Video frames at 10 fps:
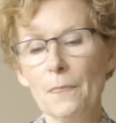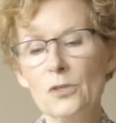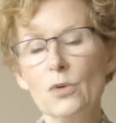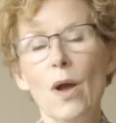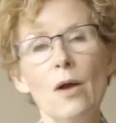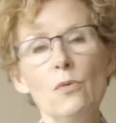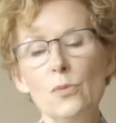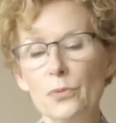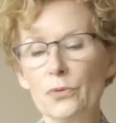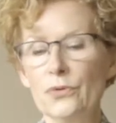So I will
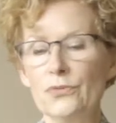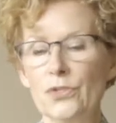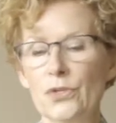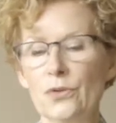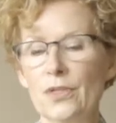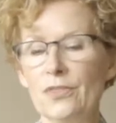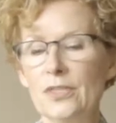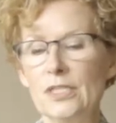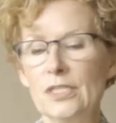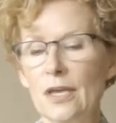prove to you that the
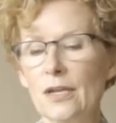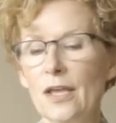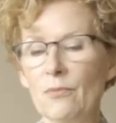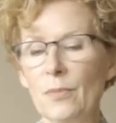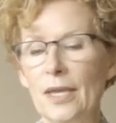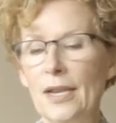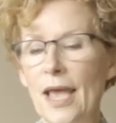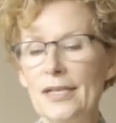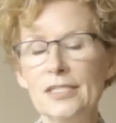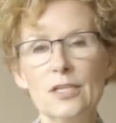Son of Man
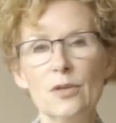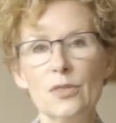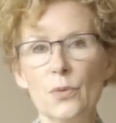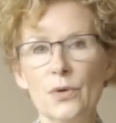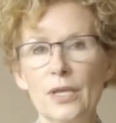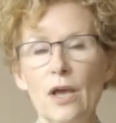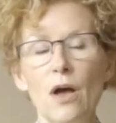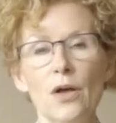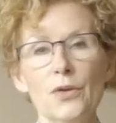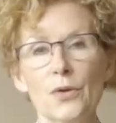has the authority
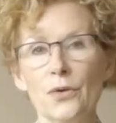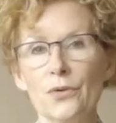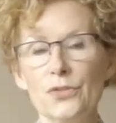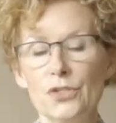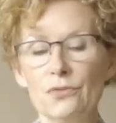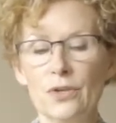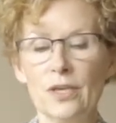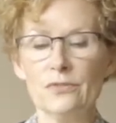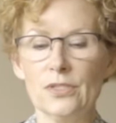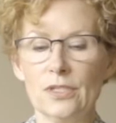on earth to
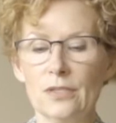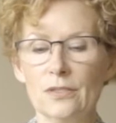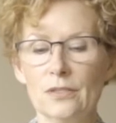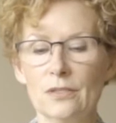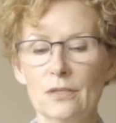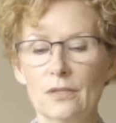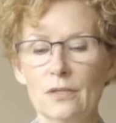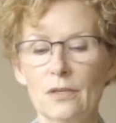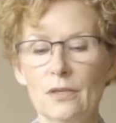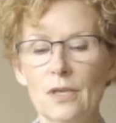forgive sins."
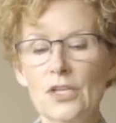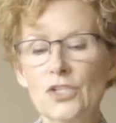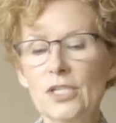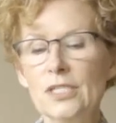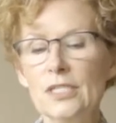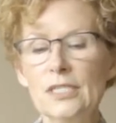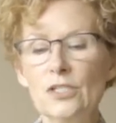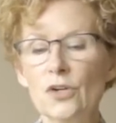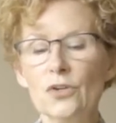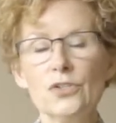Jesus then
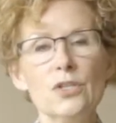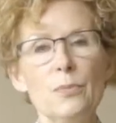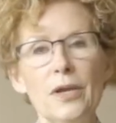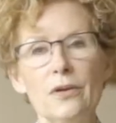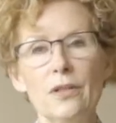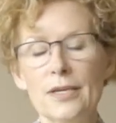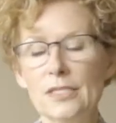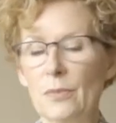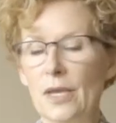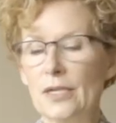turned to the
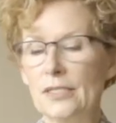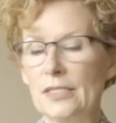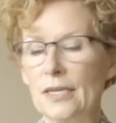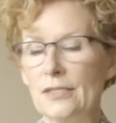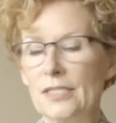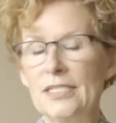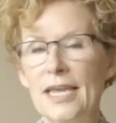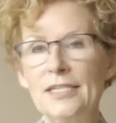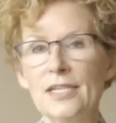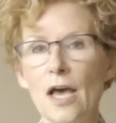paralyzed man and said,
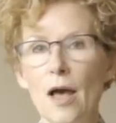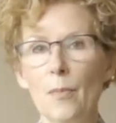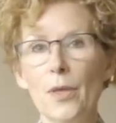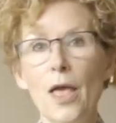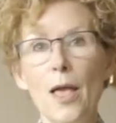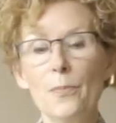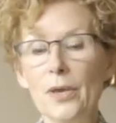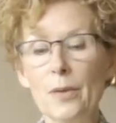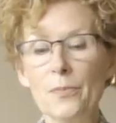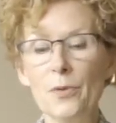"Stand up,
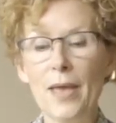pick up your